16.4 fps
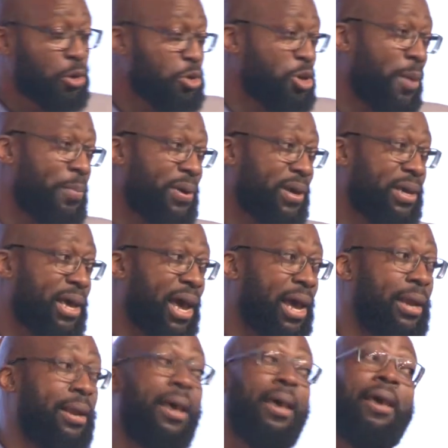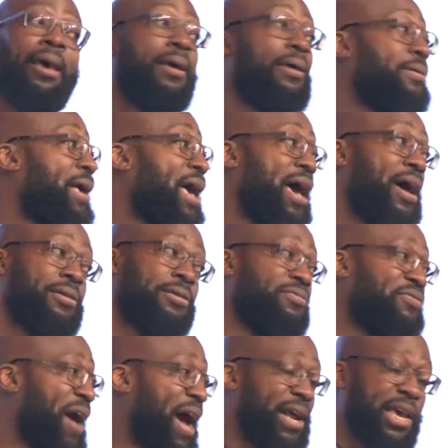up again. In
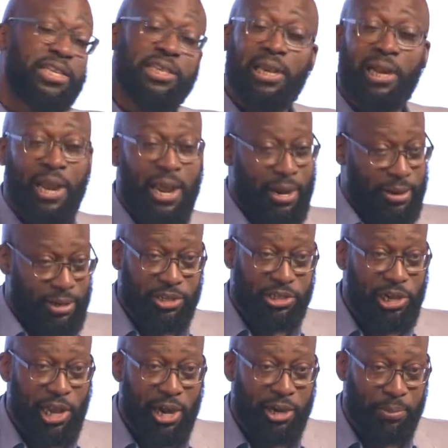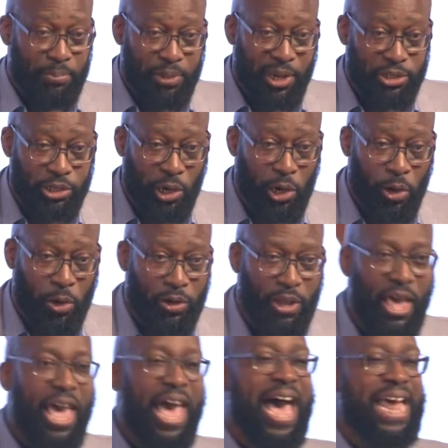fact, it's clear, it's glaring. Praise the Lord.
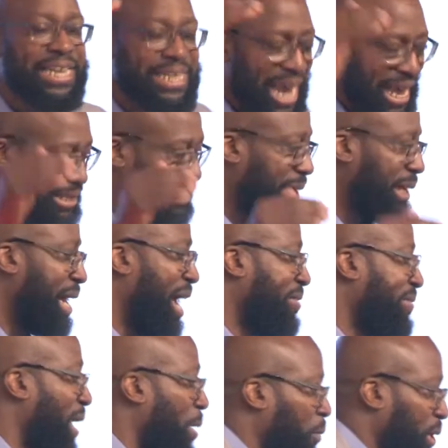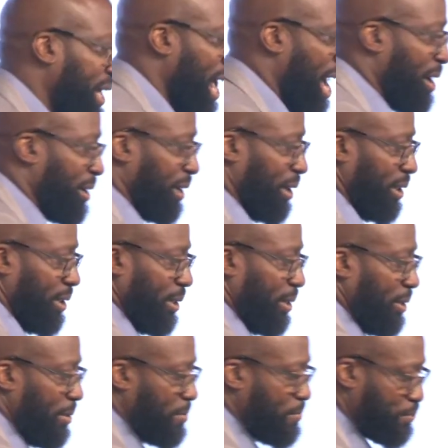And that's the life that we carry.
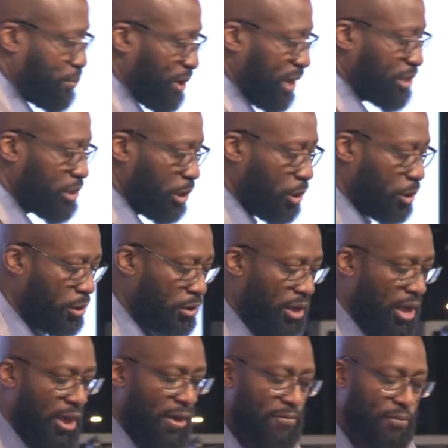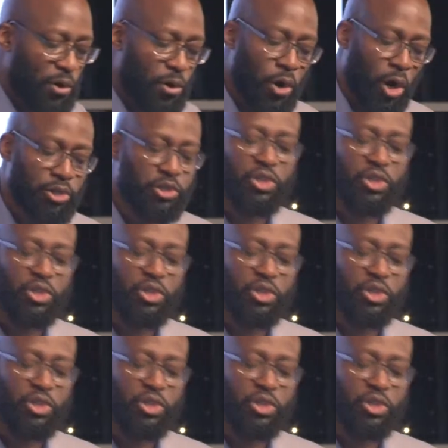Praise the Lord. For God to